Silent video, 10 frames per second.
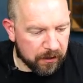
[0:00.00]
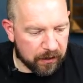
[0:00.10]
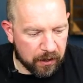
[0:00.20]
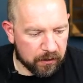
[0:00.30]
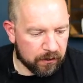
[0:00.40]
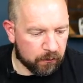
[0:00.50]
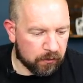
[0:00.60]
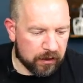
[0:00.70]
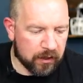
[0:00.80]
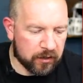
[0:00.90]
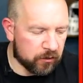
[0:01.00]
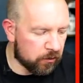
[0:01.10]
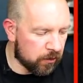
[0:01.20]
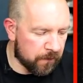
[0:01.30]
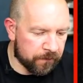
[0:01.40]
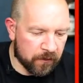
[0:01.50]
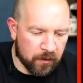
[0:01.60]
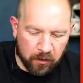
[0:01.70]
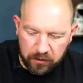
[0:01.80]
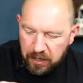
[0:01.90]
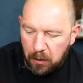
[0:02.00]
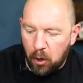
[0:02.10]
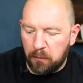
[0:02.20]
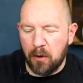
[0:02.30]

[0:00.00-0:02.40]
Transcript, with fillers: I, I, I saw, on, or,